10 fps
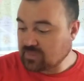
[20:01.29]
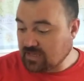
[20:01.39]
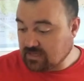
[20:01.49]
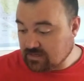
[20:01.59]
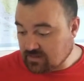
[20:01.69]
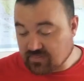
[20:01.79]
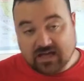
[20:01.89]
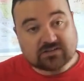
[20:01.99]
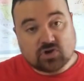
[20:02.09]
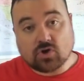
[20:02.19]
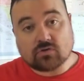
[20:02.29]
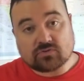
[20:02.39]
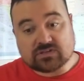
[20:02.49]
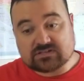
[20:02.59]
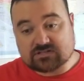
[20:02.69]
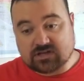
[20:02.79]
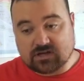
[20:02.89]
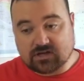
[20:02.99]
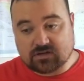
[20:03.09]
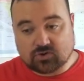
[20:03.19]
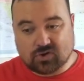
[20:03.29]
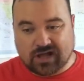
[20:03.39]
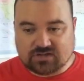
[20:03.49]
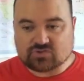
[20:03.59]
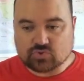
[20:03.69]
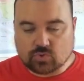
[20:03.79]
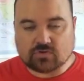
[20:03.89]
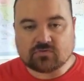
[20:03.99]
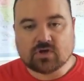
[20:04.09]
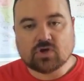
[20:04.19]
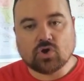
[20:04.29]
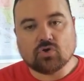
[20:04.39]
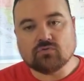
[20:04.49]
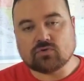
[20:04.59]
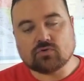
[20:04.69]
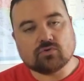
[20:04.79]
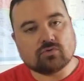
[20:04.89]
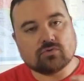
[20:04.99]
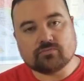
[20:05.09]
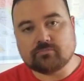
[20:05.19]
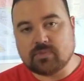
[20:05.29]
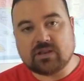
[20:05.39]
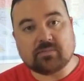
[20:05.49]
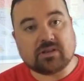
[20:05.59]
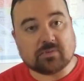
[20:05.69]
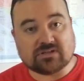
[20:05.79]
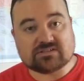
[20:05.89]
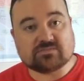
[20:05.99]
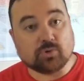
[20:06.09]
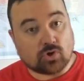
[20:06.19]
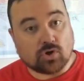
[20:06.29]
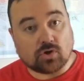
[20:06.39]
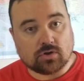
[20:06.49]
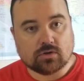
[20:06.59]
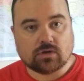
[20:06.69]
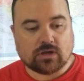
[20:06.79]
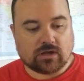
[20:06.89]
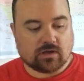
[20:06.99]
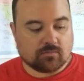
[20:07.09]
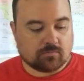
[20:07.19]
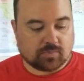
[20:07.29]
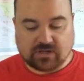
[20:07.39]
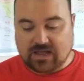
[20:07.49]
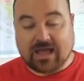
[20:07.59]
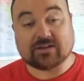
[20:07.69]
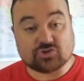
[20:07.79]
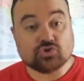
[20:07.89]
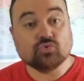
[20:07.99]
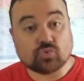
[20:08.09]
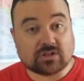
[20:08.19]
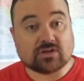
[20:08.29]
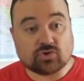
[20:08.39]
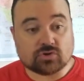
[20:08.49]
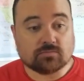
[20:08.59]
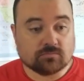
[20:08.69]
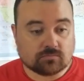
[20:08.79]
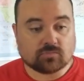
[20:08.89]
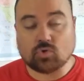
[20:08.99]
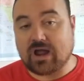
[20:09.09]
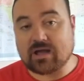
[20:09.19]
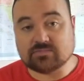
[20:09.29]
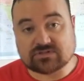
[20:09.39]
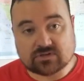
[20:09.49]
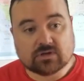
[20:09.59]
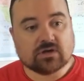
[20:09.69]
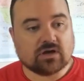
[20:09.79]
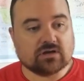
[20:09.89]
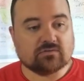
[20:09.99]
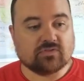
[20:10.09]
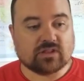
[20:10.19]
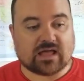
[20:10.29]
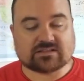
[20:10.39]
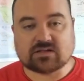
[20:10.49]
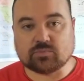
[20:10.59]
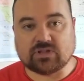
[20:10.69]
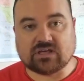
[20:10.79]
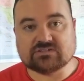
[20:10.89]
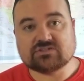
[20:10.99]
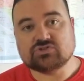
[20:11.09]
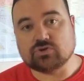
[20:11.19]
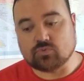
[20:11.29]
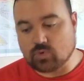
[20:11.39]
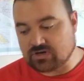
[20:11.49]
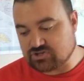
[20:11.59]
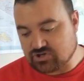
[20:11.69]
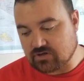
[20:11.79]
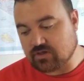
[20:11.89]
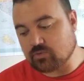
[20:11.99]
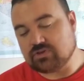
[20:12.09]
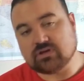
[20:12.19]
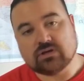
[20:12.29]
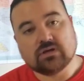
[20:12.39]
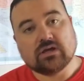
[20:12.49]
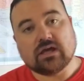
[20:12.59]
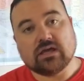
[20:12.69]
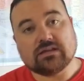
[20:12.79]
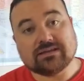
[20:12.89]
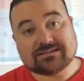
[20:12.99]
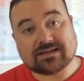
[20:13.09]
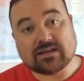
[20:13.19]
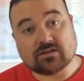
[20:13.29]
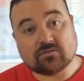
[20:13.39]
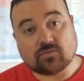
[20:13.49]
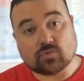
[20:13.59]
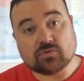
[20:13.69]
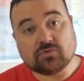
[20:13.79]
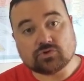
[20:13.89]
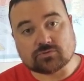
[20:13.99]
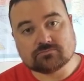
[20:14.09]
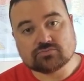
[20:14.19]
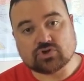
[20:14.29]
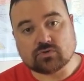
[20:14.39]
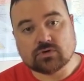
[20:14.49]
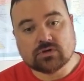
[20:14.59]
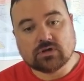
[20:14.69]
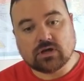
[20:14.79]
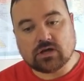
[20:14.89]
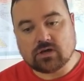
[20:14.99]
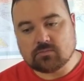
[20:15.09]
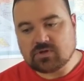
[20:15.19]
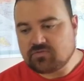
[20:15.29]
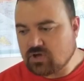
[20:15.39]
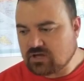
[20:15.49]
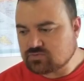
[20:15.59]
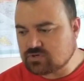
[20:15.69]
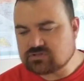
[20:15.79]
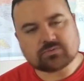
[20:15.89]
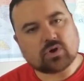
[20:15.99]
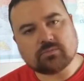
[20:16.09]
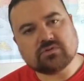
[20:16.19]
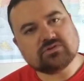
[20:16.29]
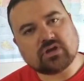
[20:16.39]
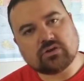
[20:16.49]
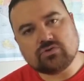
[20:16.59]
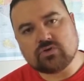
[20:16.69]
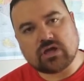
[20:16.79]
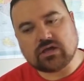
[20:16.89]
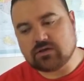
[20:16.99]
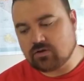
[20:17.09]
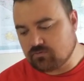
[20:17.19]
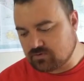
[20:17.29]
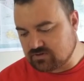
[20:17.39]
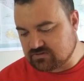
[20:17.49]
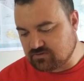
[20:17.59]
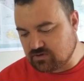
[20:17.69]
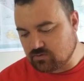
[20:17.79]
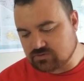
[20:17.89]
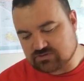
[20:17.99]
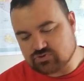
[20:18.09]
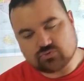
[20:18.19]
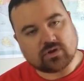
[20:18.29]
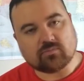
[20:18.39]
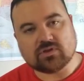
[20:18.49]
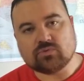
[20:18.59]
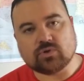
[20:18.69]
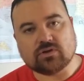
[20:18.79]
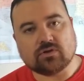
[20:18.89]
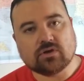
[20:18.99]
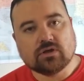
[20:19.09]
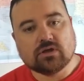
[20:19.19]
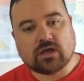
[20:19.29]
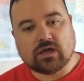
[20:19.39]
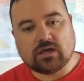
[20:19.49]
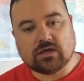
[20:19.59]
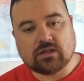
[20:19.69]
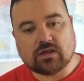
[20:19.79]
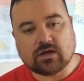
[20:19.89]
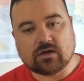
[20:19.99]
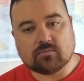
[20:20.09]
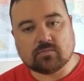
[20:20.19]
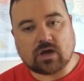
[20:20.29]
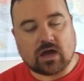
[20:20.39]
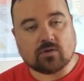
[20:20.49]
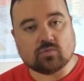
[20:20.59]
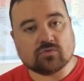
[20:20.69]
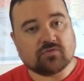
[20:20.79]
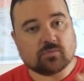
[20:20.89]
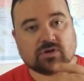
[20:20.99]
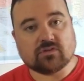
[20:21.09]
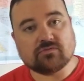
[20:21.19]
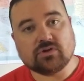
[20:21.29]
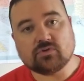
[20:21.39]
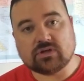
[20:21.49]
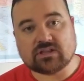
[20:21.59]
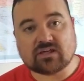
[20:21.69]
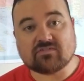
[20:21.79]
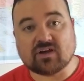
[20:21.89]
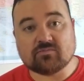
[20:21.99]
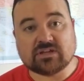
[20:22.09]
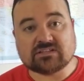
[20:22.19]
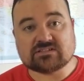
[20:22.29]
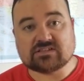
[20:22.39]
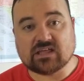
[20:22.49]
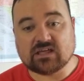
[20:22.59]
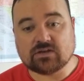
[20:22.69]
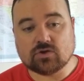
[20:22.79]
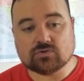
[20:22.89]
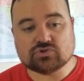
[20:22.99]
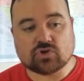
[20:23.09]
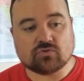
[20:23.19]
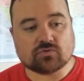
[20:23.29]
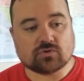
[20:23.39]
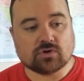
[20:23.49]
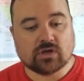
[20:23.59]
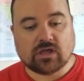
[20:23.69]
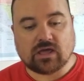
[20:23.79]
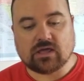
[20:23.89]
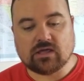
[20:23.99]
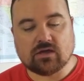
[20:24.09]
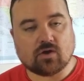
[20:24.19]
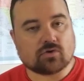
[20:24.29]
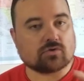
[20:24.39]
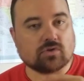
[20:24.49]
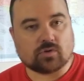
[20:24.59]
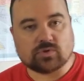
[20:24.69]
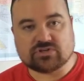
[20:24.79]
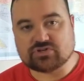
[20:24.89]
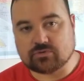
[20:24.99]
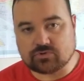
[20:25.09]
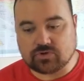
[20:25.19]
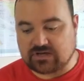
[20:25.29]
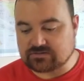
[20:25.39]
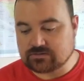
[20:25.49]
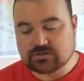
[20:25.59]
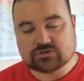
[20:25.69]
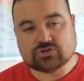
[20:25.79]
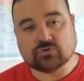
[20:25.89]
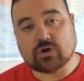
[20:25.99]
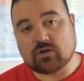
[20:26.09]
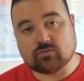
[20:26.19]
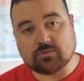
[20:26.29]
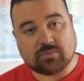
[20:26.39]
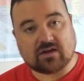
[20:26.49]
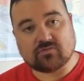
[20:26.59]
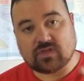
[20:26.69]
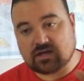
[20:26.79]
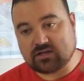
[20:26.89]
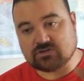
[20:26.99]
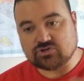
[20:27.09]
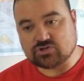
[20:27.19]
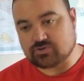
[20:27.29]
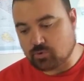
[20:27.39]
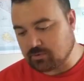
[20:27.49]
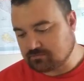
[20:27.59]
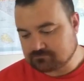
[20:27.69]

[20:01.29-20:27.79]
And that is all for this kind of sort of over many, many months book haul, but had two really good grabs of the last couple days. So wanted to share that with you and excited for the future. So if you guys want to subscribe to the channel, you can. Hopefully this video wasn't too rambly and weird. And I will film another video in like 5 minutes that goes over a article I wanted to share with you guys. So I will be back for that in just a moment.